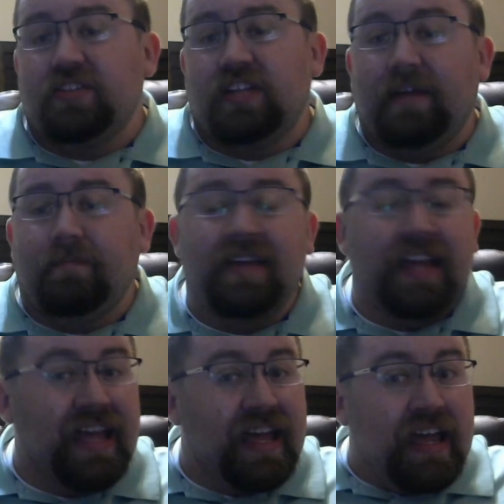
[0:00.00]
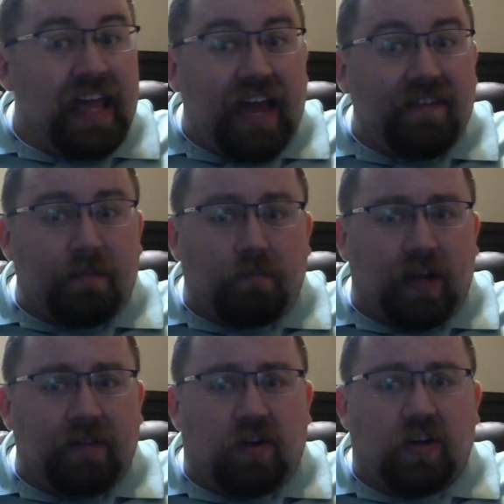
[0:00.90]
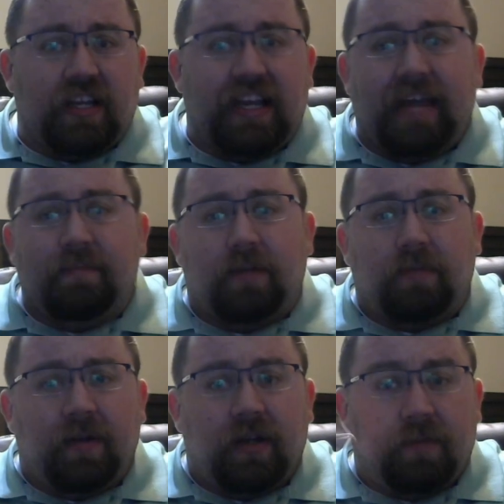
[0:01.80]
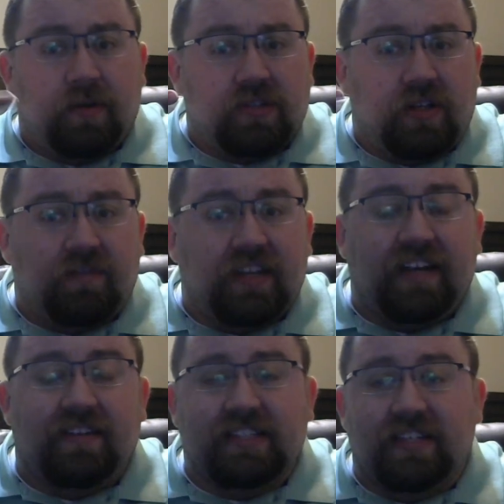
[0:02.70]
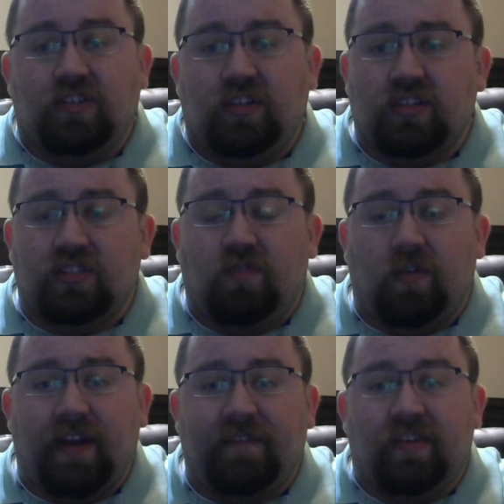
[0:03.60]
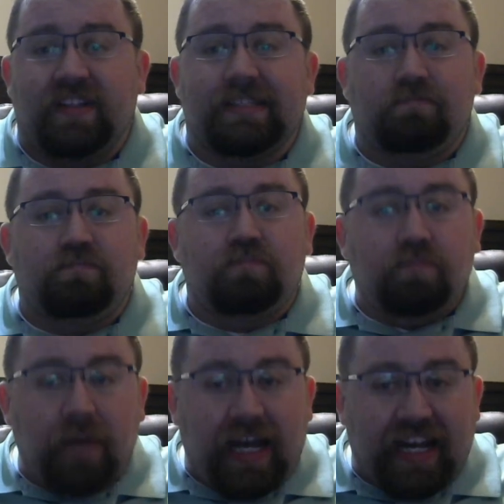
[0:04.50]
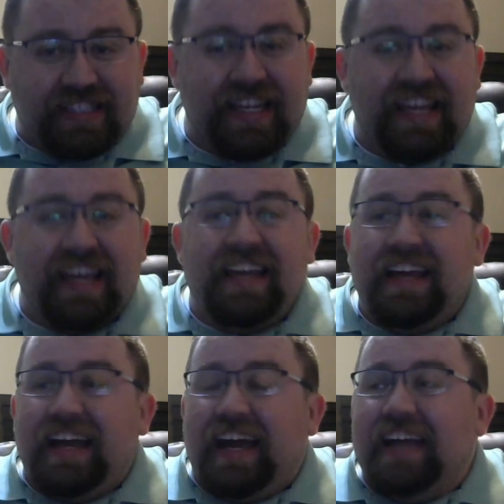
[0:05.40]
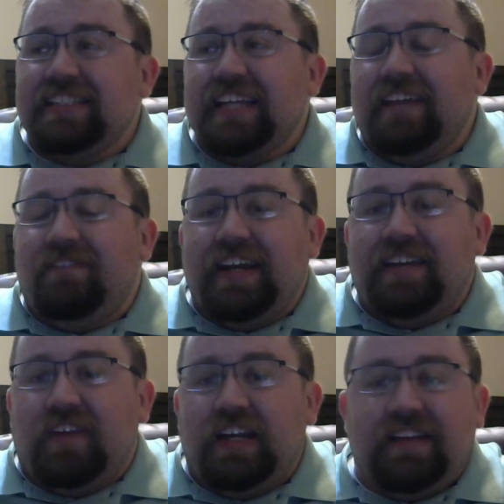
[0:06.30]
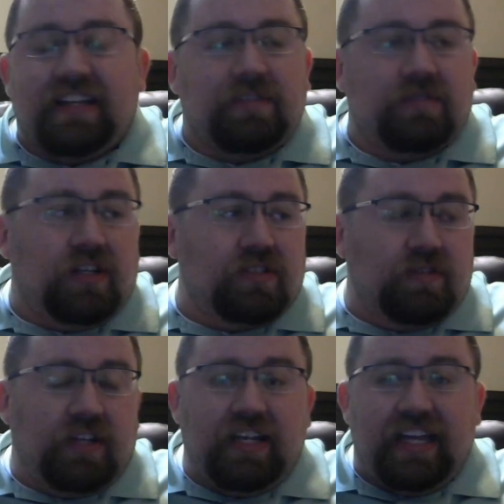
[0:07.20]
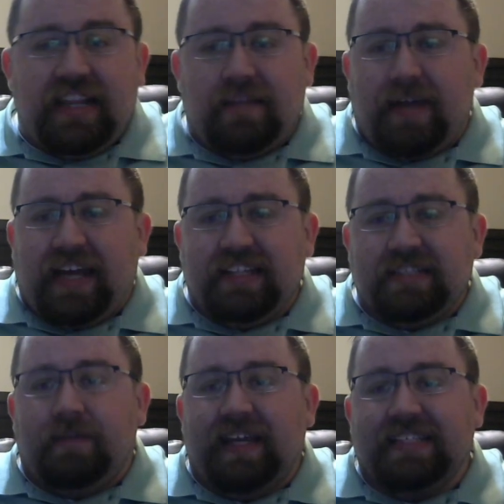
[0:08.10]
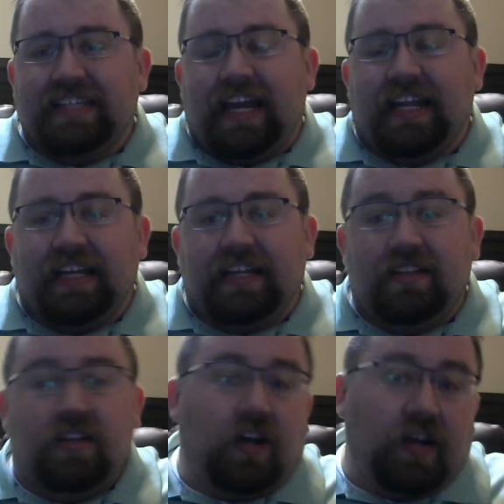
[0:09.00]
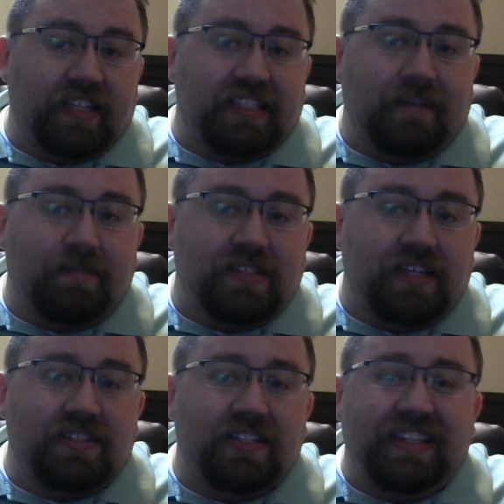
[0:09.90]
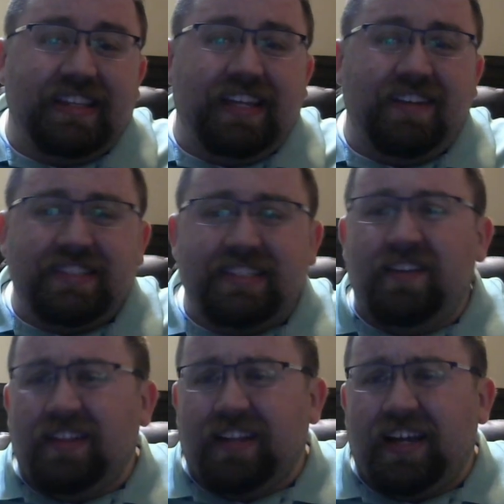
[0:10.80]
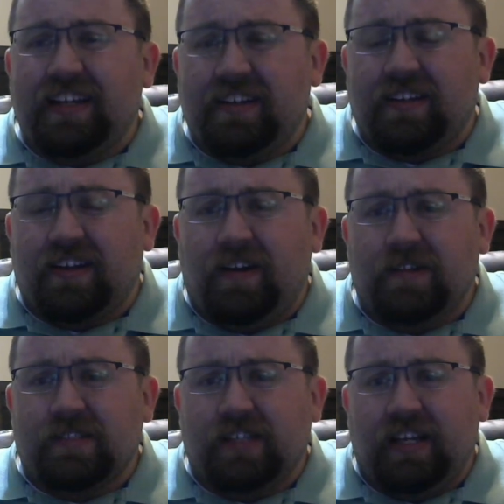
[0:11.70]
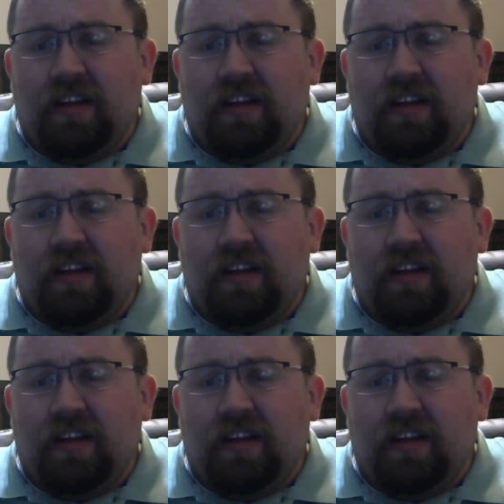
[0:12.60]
that I'm having a brain fart on the name, but I'm probably going to post it over there, essentially just for reference. But I just kind of find it funny because it was also good in the Madness based kind of like archetype and such, and there's still a lot of good cards. Like